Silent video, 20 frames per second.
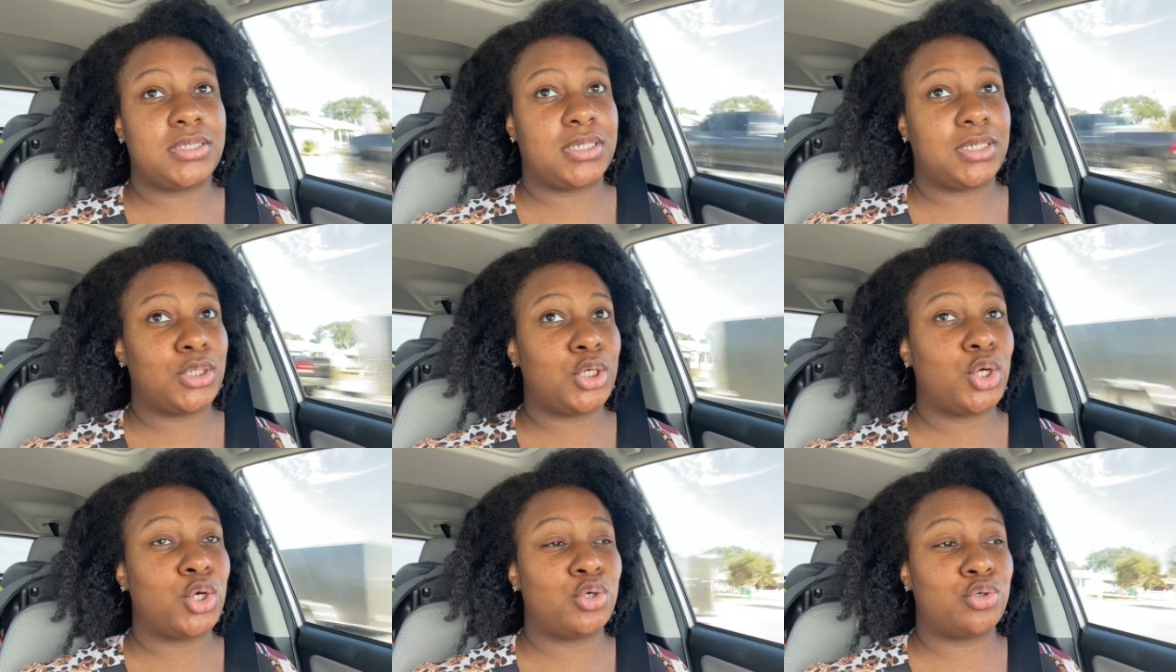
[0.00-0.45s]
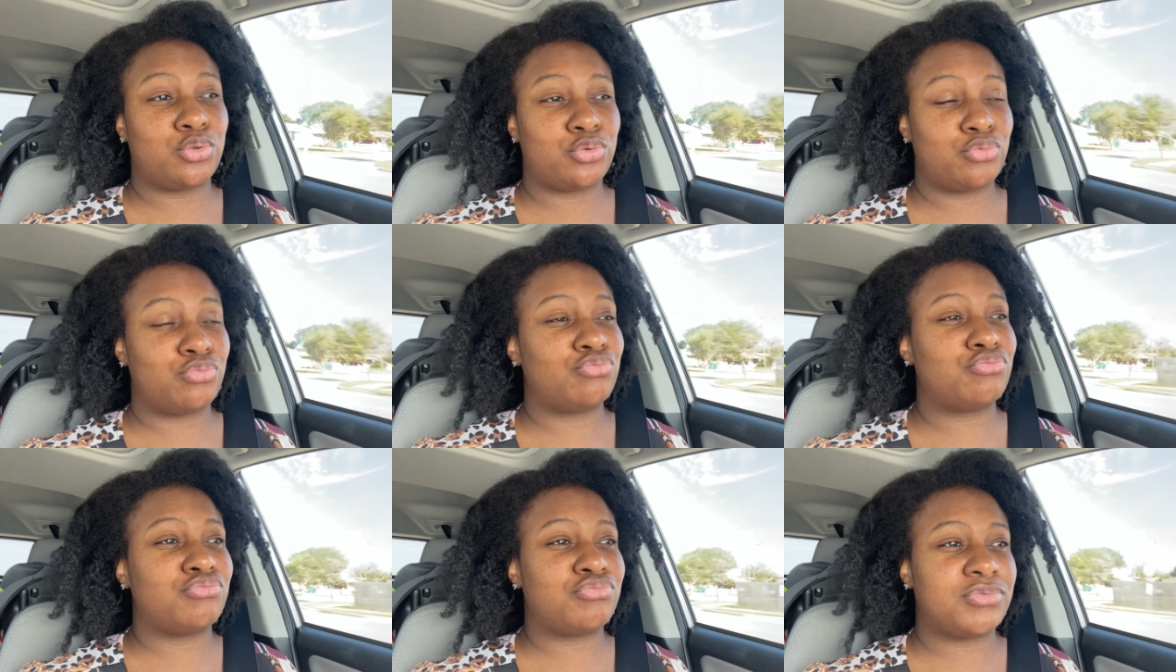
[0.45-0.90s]
you
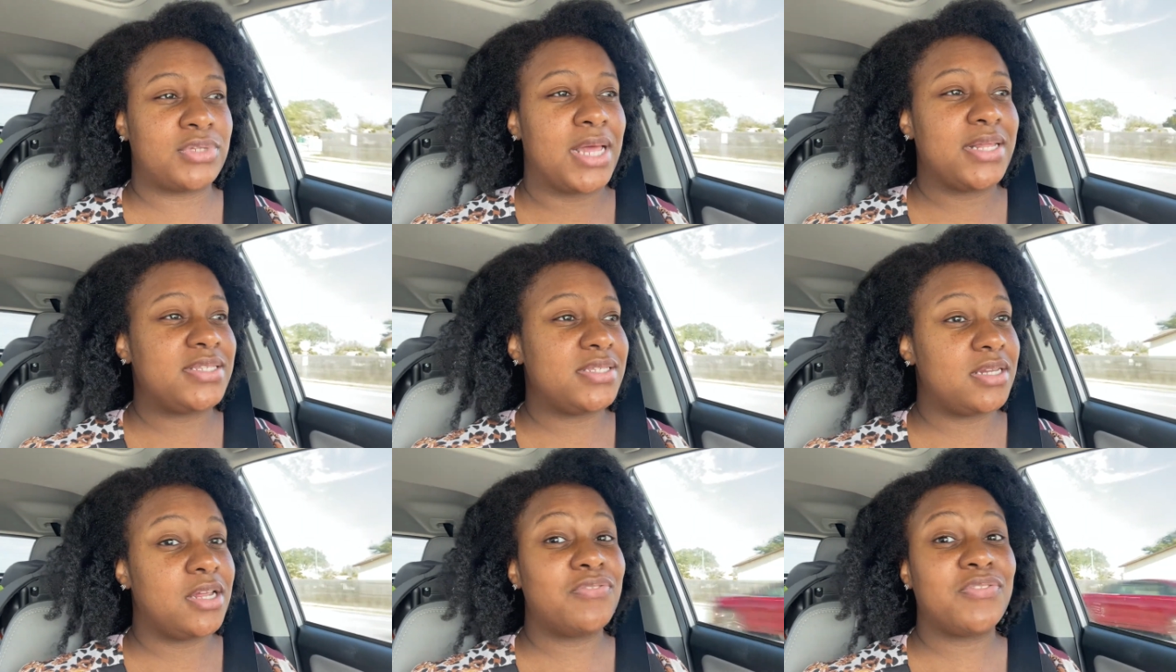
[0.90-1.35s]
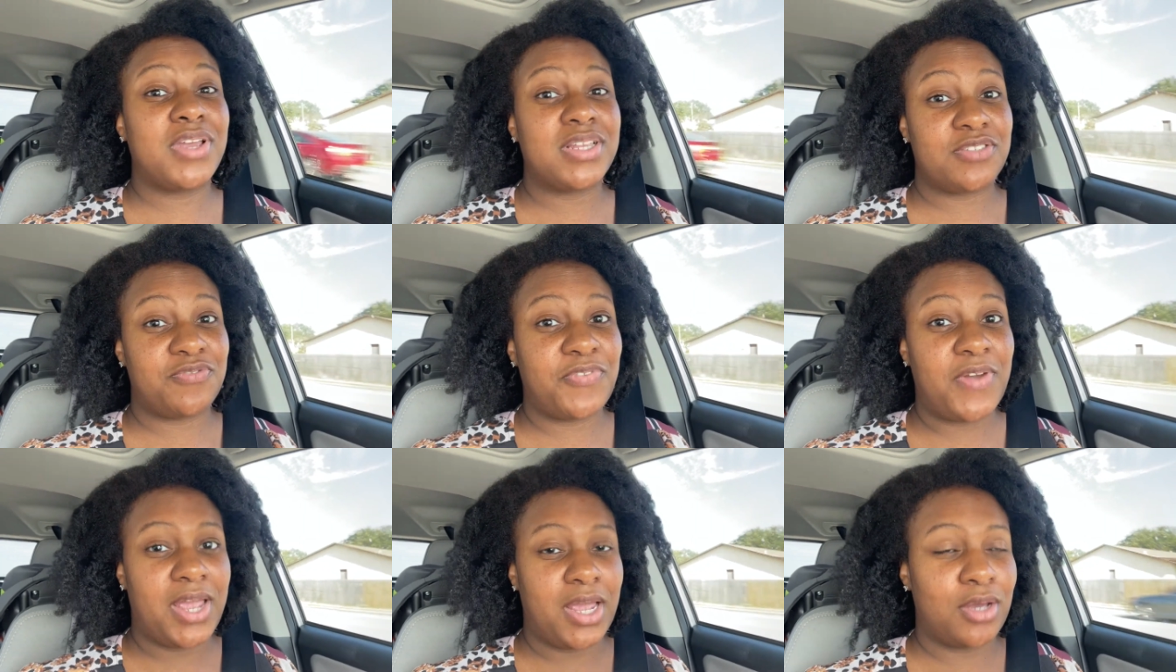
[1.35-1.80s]
know, that stuff
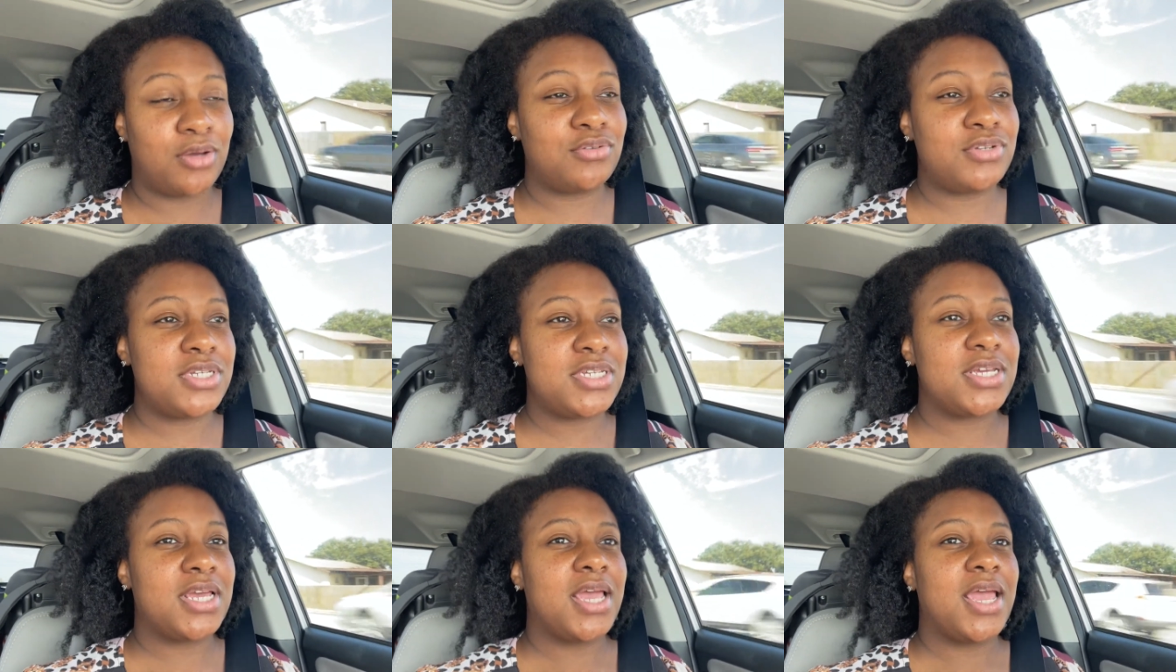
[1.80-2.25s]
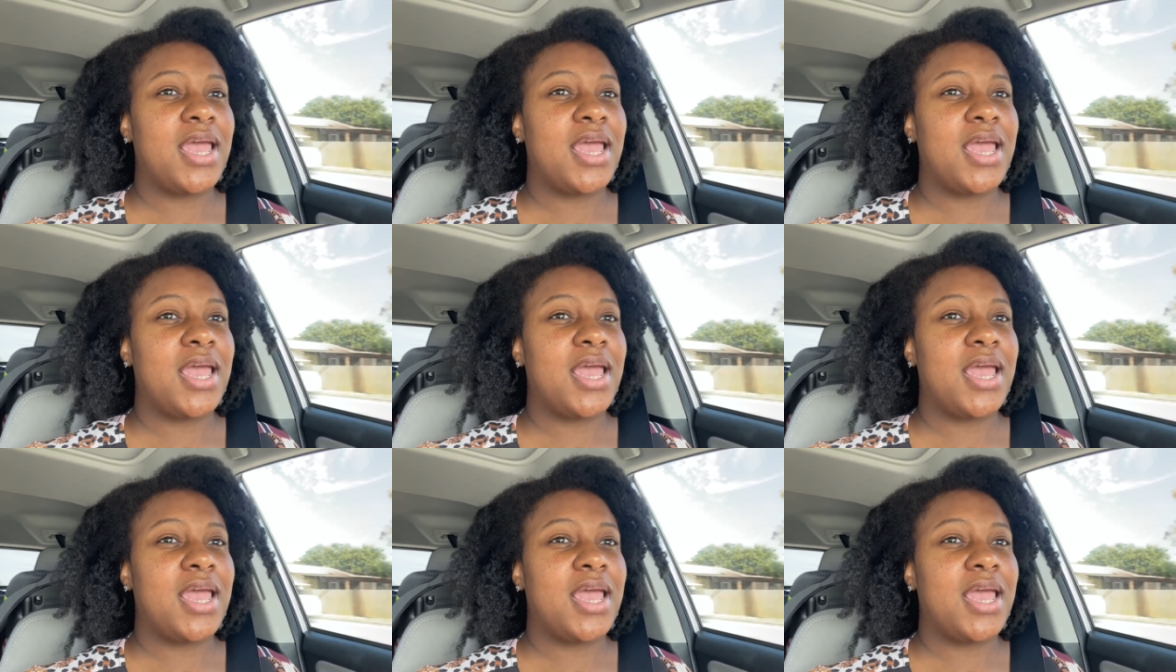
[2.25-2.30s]
gets found.